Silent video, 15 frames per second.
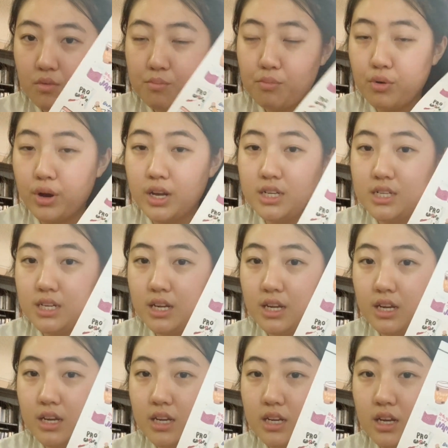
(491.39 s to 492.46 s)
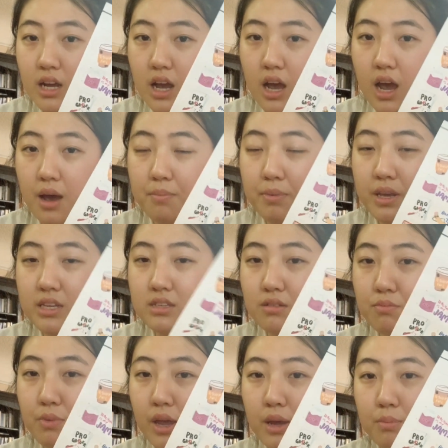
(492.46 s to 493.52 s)
printed a piece
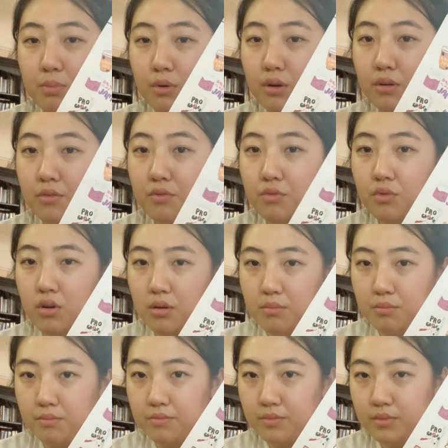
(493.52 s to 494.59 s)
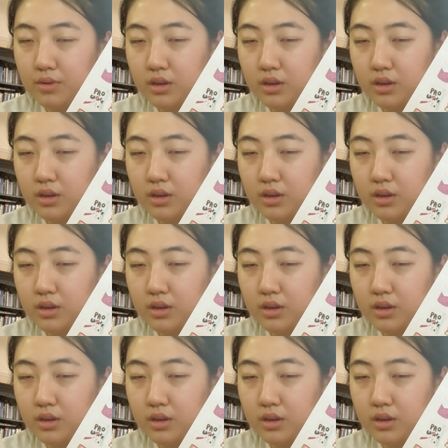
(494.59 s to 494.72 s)
of paper from